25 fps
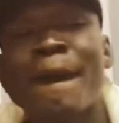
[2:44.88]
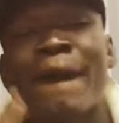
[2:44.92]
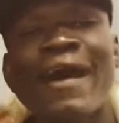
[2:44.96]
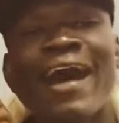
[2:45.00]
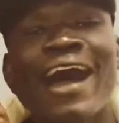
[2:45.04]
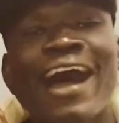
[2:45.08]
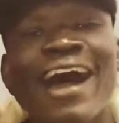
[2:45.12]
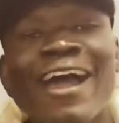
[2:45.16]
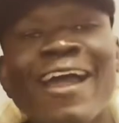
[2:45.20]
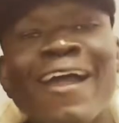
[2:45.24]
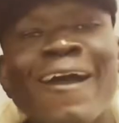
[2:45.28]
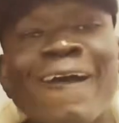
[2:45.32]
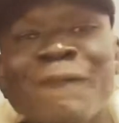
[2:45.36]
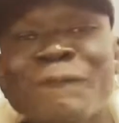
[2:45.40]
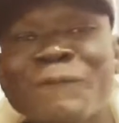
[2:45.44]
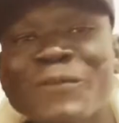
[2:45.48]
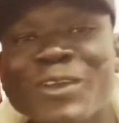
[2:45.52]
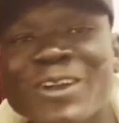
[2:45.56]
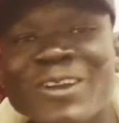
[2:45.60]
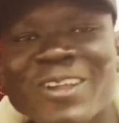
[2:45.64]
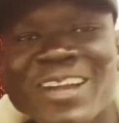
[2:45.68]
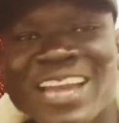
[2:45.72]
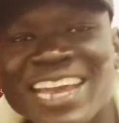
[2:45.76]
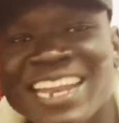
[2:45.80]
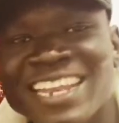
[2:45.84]
I hope
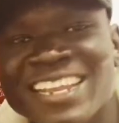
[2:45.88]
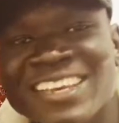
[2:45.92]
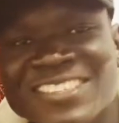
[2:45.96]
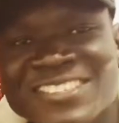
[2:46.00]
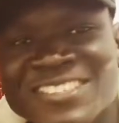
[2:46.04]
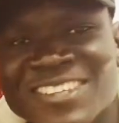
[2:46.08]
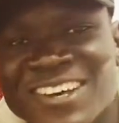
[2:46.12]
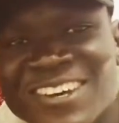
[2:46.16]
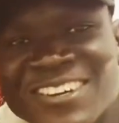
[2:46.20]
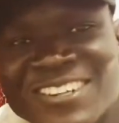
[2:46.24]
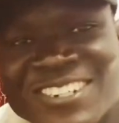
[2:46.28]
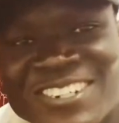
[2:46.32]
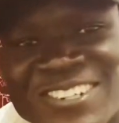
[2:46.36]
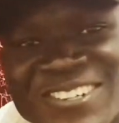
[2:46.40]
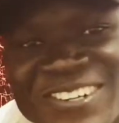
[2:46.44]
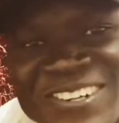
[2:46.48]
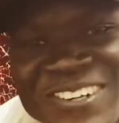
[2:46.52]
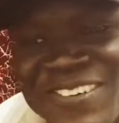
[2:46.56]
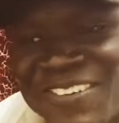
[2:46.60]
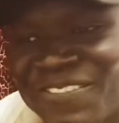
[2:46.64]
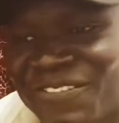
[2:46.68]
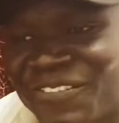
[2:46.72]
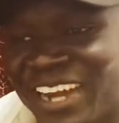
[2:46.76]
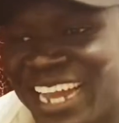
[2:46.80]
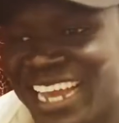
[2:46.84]
you get this song too,
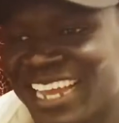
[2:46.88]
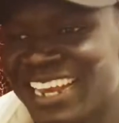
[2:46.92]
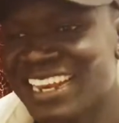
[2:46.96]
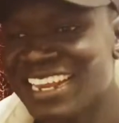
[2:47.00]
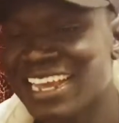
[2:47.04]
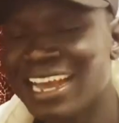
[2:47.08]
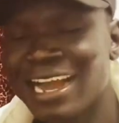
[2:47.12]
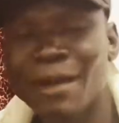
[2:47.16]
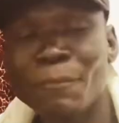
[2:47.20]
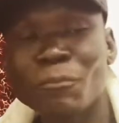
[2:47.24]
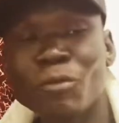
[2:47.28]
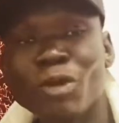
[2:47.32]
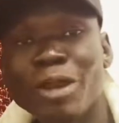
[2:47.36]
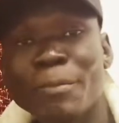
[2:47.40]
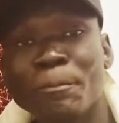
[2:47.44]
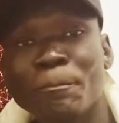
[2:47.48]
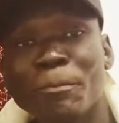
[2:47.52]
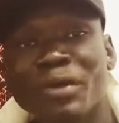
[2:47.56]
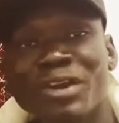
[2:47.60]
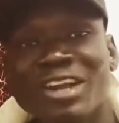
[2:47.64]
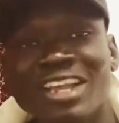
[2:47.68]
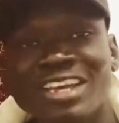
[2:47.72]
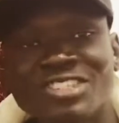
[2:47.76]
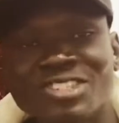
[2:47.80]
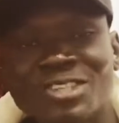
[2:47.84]
man. I'm gonna
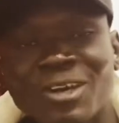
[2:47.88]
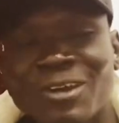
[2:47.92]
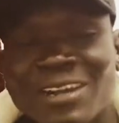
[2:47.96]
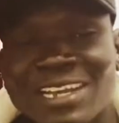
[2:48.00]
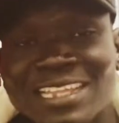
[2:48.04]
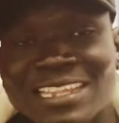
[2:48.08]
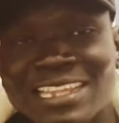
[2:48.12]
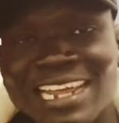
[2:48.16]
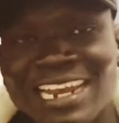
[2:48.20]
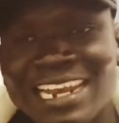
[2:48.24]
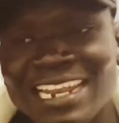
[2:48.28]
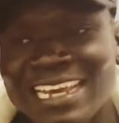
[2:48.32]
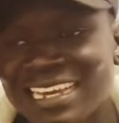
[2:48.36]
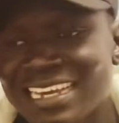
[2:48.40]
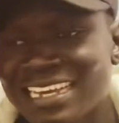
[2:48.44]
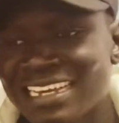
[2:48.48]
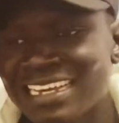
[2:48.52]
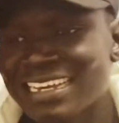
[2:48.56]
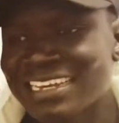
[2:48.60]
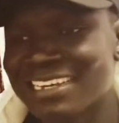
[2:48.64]
put the song in the link.